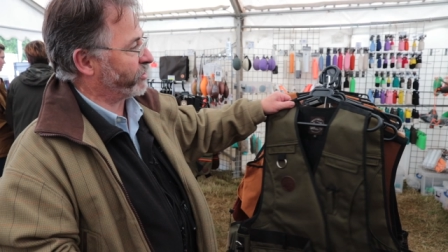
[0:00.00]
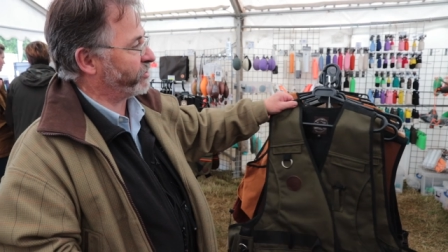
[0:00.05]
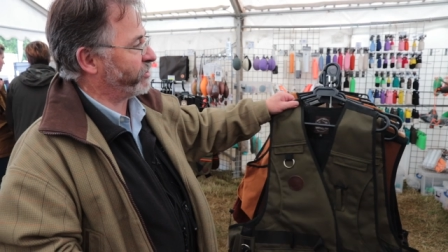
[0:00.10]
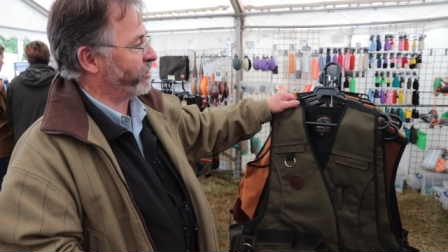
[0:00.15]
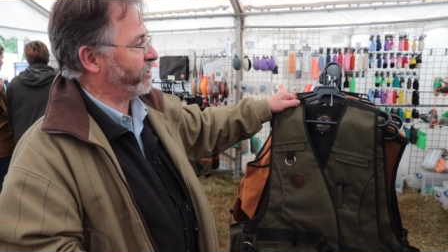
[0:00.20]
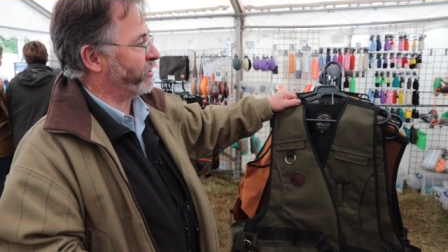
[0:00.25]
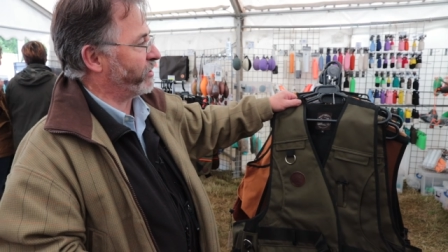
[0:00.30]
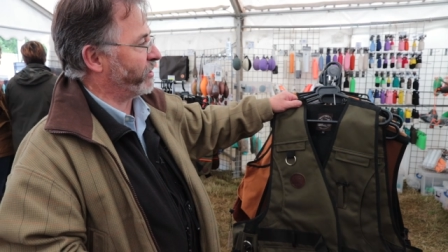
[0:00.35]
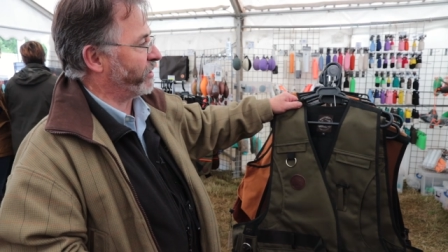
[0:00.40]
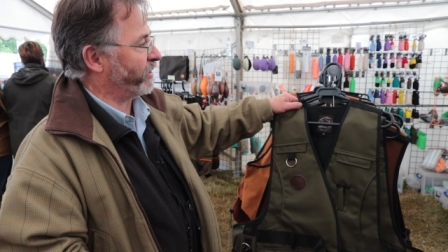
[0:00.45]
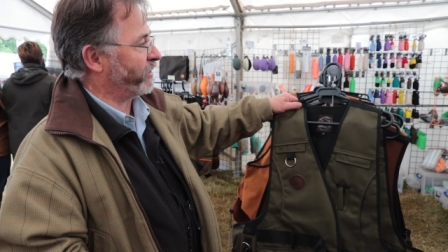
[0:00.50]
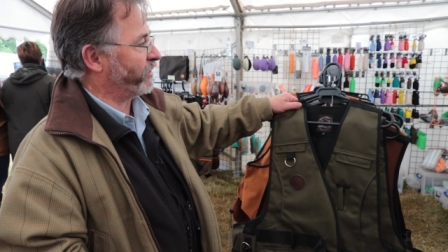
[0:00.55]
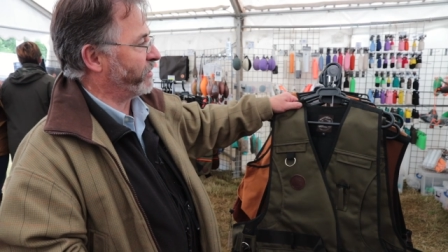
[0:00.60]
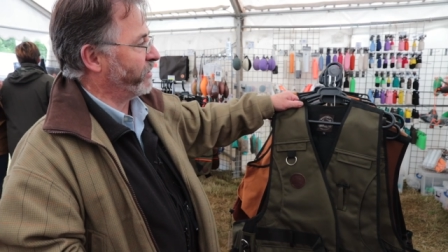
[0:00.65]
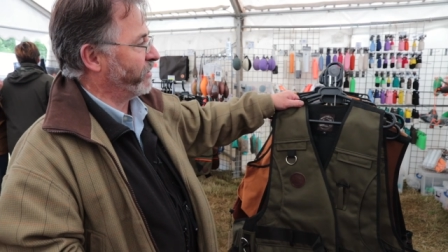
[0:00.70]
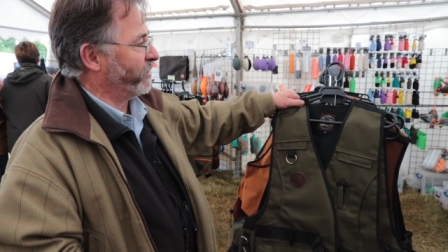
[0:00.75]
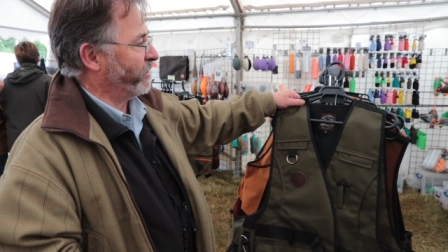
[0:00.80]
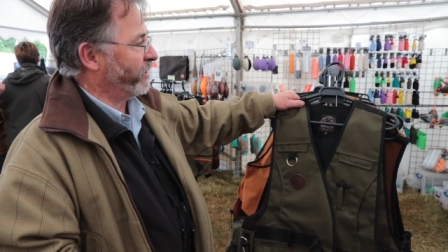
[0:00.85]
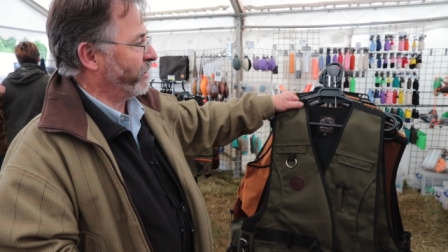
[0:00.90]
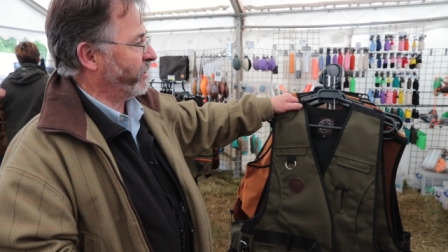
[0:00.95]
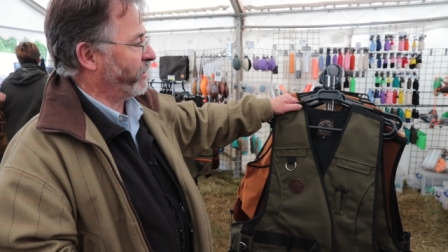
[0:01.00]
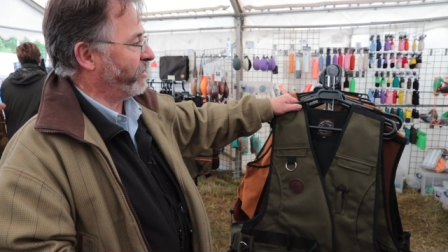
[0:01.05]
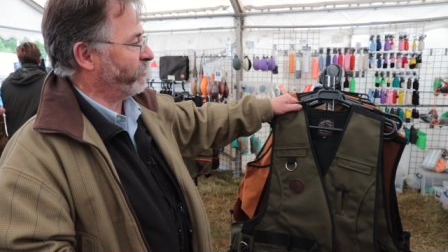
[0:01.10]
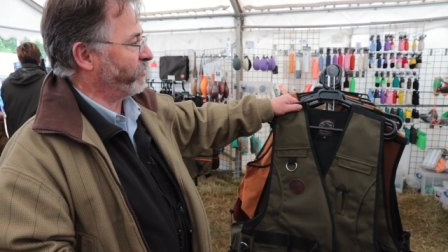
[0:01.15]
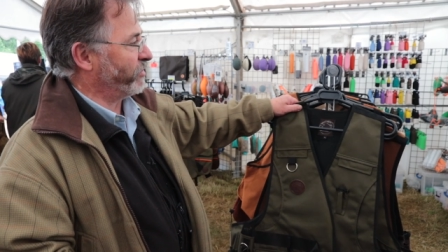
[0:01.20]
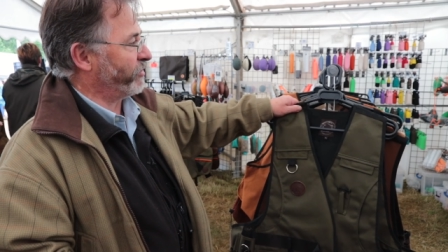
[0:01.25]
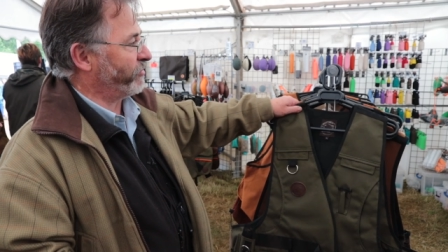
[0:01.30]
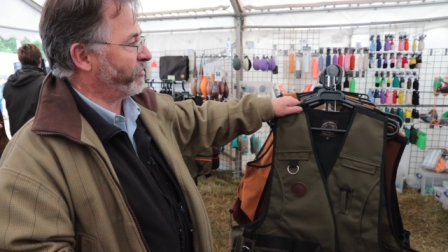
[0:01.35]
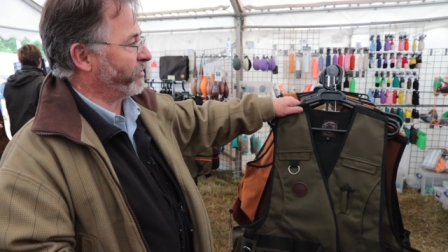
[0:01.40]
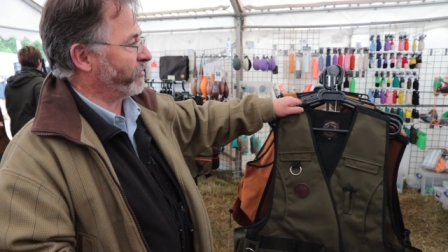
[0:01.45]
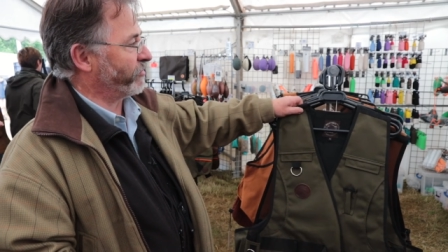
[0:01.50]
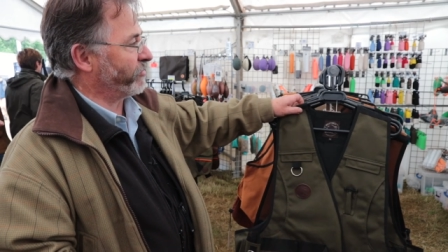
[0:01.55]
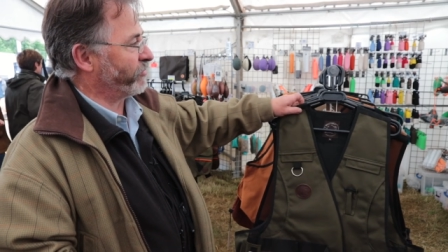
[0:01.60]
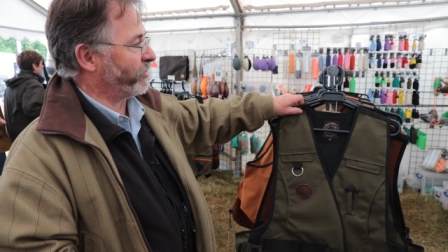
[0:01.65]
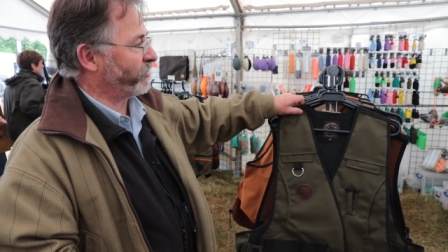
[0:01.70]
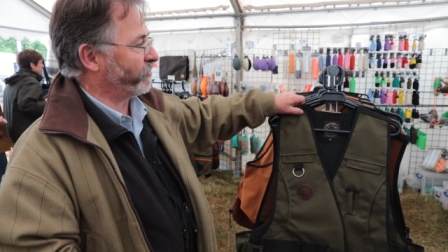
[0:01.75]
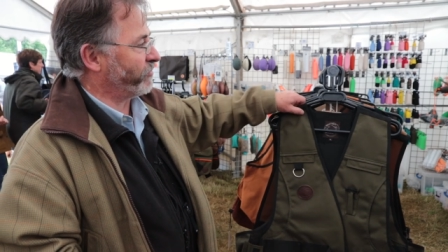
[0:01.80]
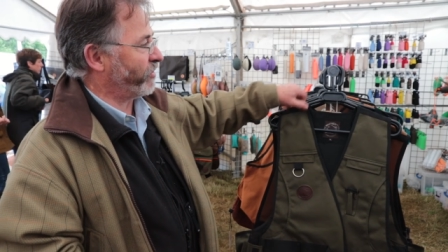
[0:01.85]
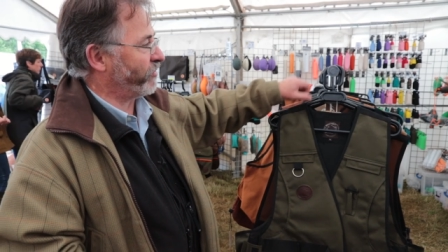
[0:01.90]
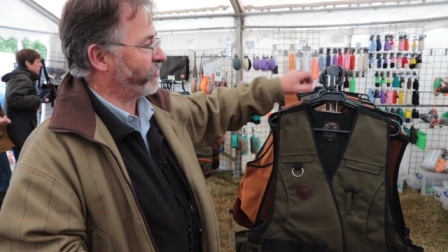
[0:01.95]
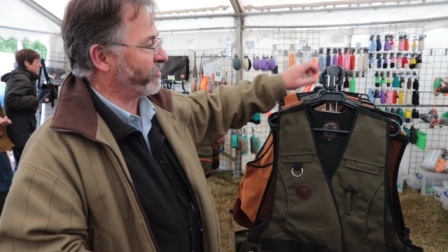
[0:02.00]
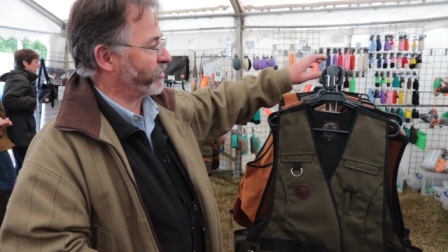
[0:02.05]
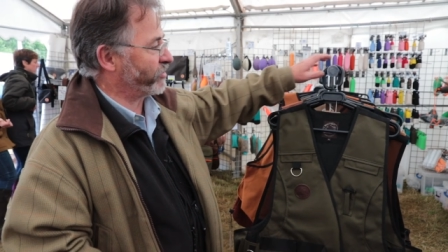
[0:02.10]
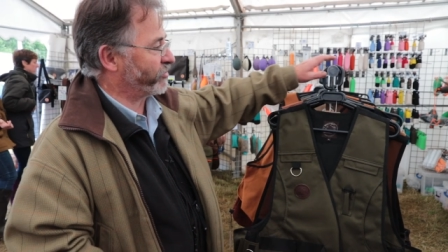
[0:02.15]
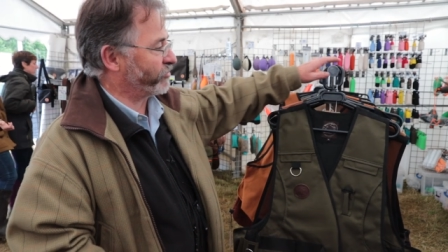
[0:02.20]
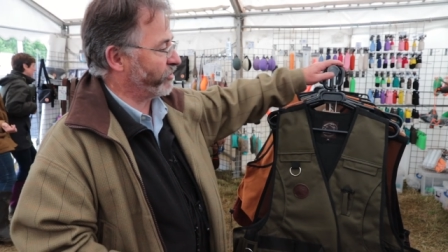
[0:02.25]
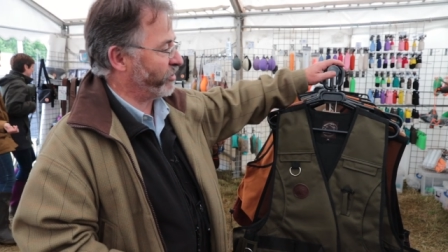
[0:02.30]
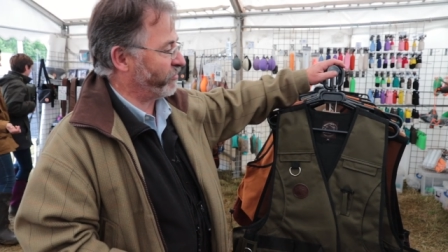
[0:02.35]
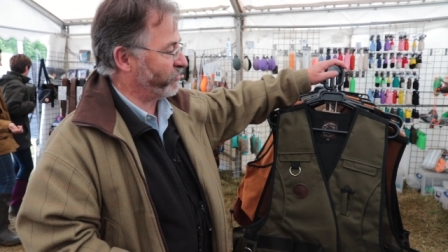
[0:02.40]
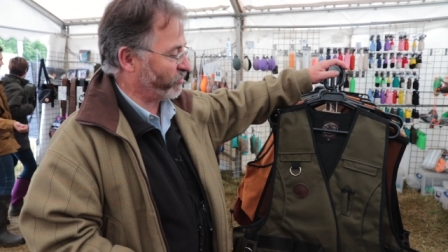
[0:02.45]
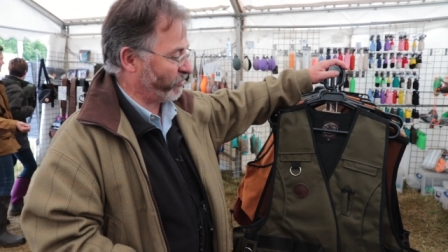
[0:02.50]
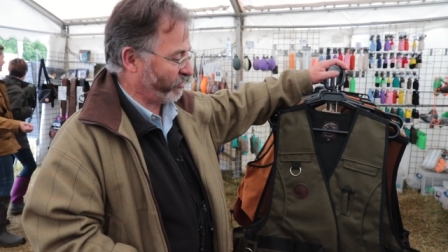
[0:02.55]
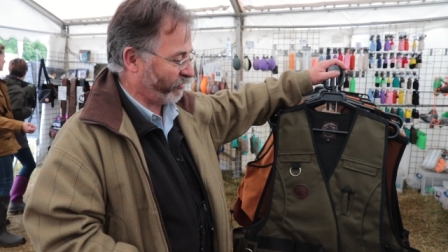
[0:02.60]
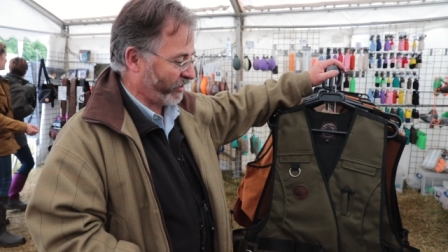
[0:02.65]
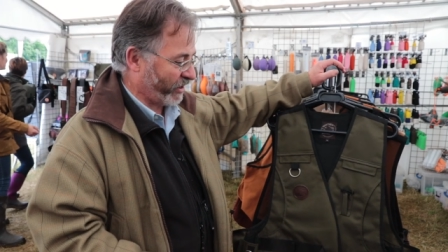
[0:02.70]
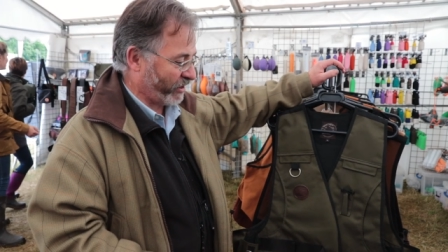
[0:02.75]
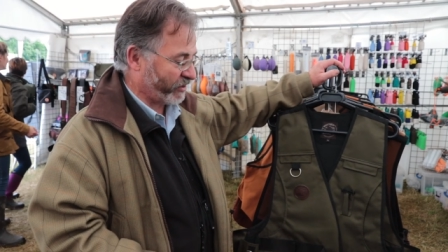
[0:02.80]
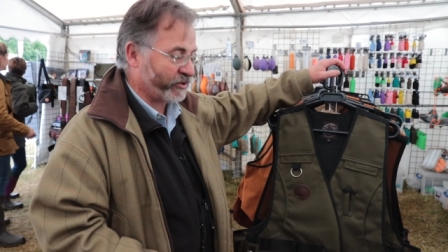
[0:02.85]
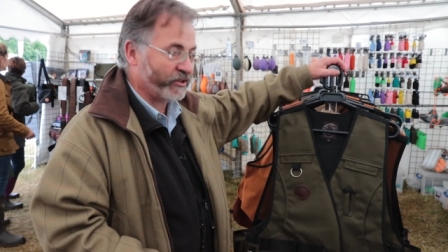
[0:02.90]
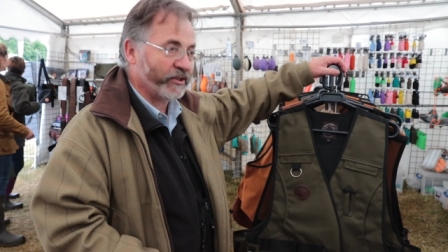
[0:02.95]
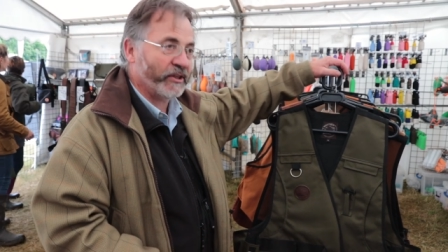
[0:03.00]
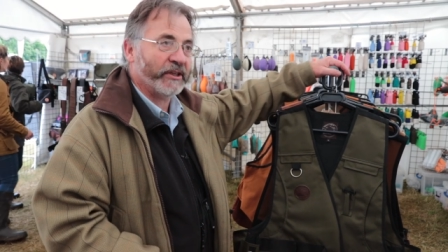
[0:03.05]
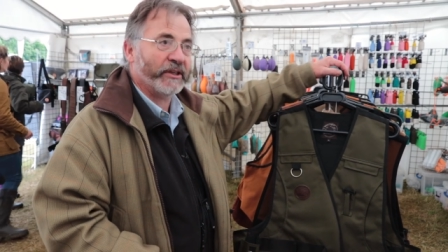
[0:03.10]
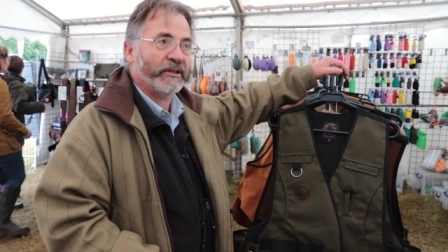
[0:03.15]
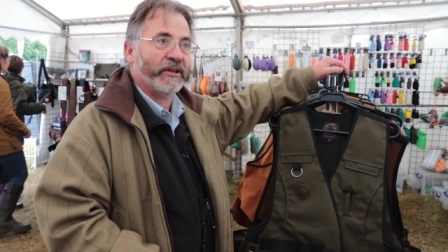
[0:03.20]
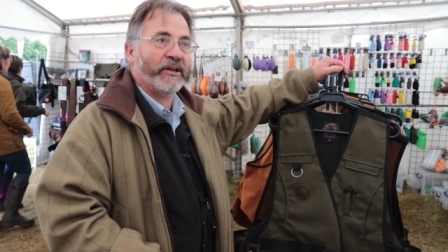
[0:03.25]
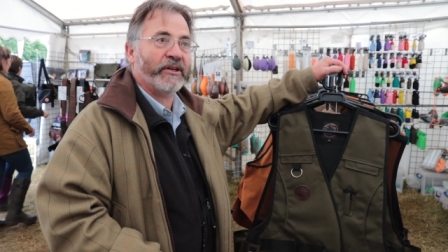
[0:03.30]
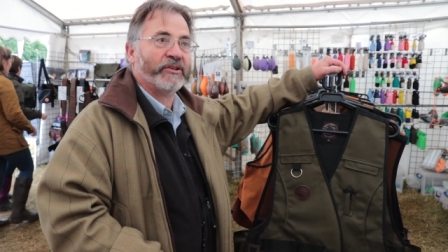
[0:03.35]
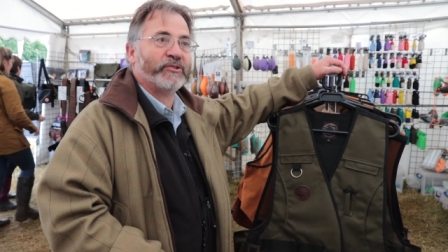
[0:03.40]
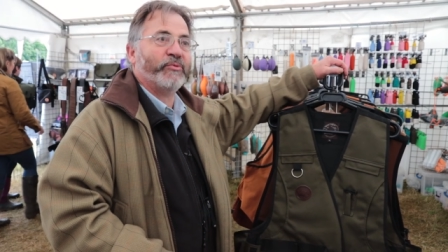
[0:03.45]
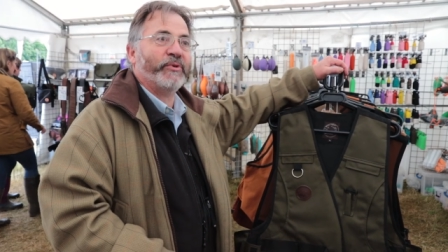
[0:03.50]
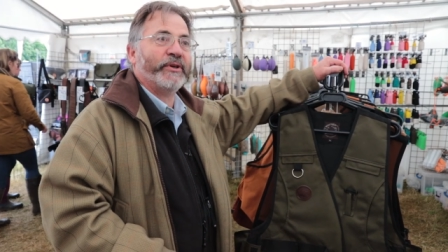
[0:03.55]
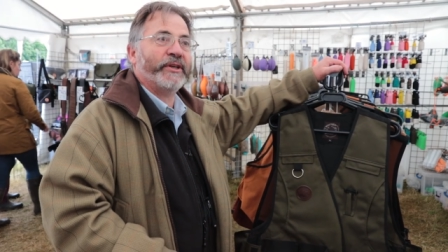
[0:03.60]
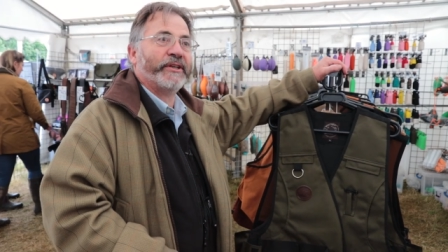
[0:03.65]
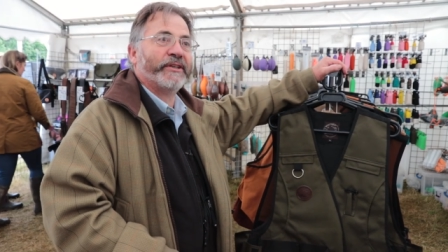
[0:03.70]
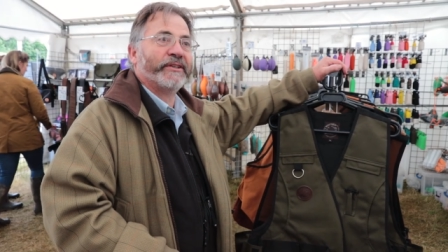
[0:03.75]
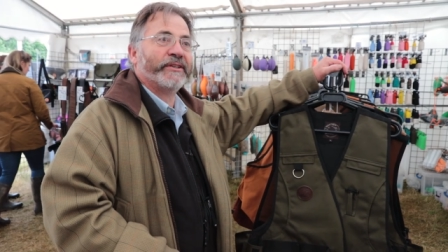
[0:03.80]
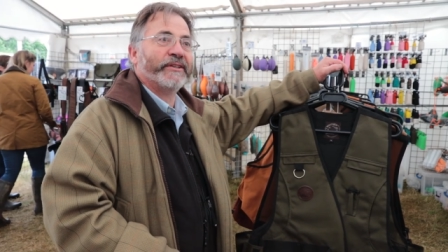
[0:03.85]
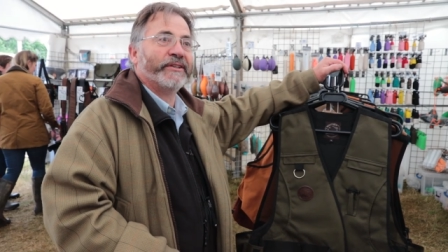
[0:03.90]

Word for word: Certainly, uh, when you think of the rather extremes we've had, certainly last week,